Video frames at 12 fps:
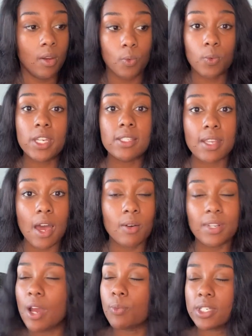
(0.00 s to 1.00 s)
weeks
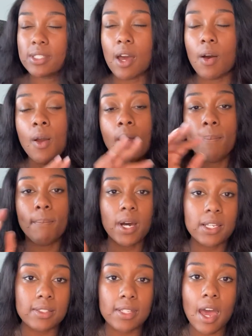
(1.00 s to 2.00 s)
out, not weeks out,
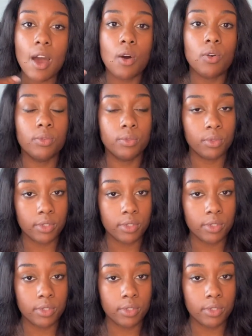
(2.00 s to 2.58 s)
months out,